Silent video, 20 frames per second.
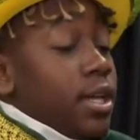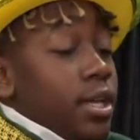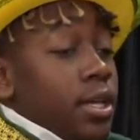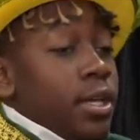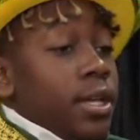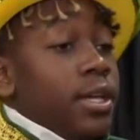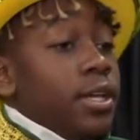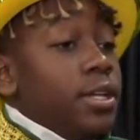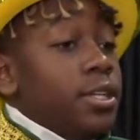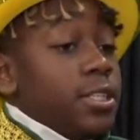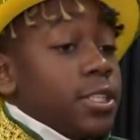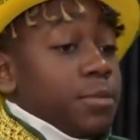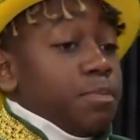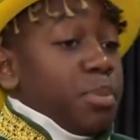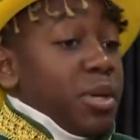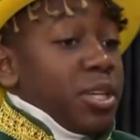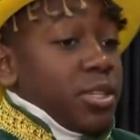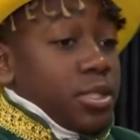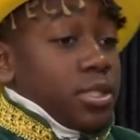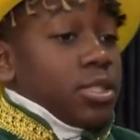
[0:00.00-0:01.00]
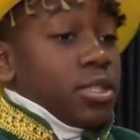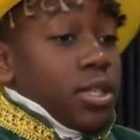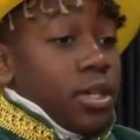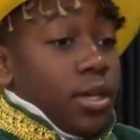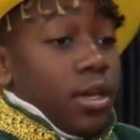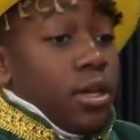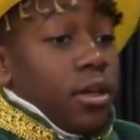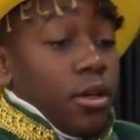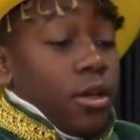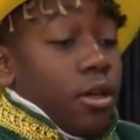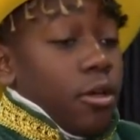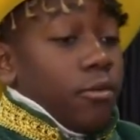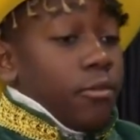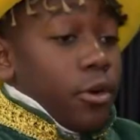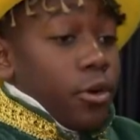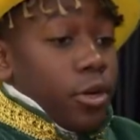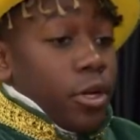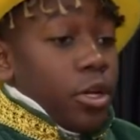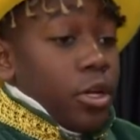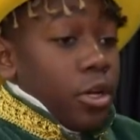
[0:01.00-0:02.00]
He speaks
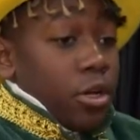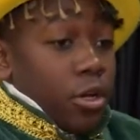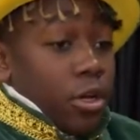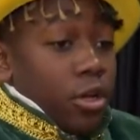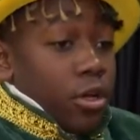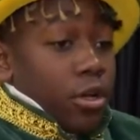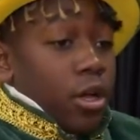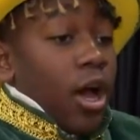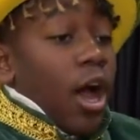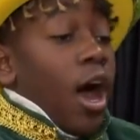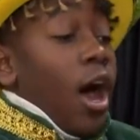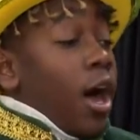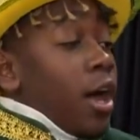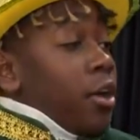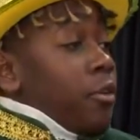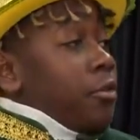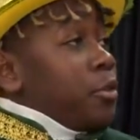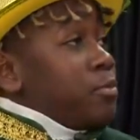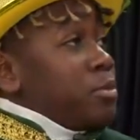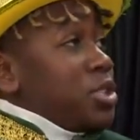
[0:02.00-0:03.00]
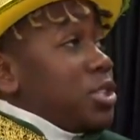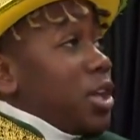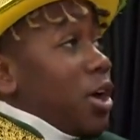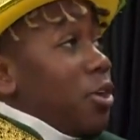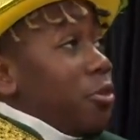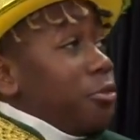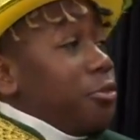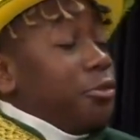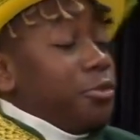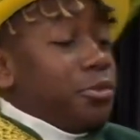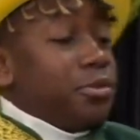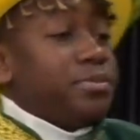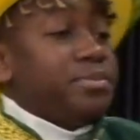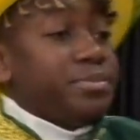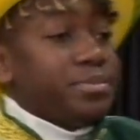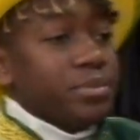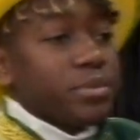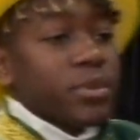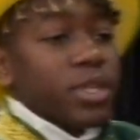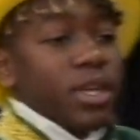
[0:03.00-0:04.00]
very high of himself. Mm-hmm.
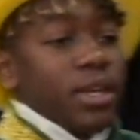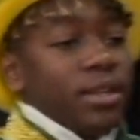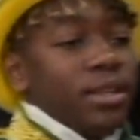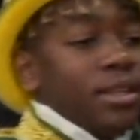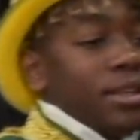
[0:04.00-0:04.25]
And